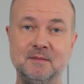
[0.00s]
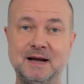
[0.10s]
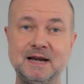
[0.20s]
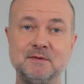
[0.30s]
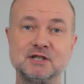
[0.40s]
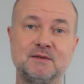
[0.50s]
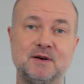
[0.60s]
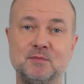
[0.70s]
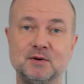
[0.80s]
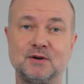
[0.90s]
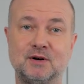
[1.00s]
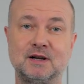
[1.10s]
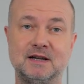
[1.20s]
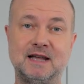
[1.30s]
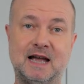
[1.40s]
My name is Stefan
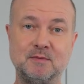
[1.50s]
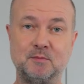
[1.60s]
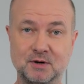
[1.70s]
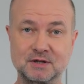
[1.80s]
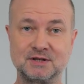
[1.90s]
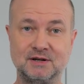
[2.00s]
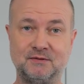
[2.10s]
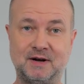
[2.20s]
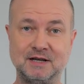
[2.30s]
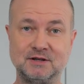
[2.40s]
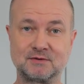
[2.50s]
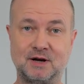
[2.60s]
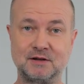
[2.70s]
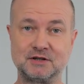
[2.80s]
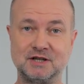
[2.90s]
Buntrock and I'm a board-certified
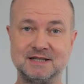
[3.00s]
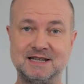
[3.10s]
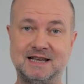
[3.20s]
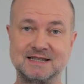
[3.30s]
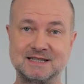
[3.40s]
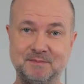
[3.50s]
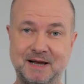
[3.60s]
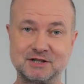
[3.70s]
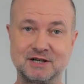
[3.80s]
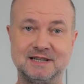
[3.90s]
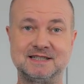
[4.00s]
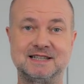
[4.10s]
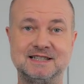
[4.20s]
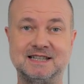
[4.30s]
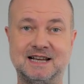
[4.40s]
urologist and
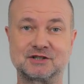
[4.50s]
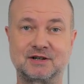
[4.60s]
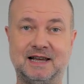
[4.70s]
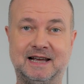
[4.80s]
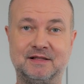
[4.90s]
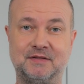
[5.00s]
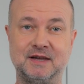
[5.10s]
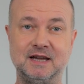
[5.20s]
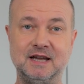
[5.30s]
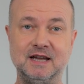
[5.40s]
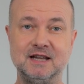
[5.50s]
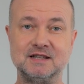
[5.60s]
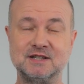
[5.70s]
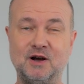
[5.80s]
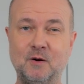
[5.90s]
specialist in sexual health.
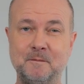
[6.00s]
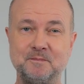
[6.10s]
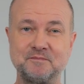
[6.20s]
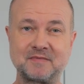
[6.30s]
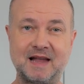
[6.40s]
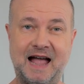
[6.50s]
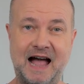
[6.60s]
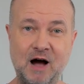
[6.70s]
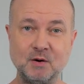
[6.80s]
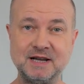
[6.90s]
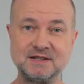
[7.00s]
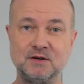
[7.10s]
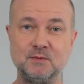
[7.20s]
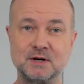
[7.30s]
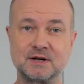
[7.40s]
So, how does
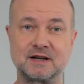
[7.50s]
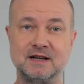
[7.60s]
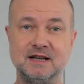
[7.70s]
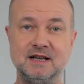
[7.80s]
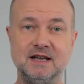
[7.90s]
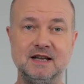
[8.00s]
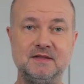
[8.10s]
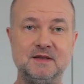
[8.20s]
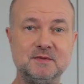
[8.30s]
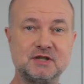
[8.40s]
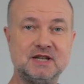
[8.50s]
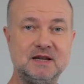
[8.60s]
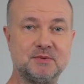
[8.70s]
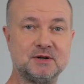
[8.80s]
it work? The machine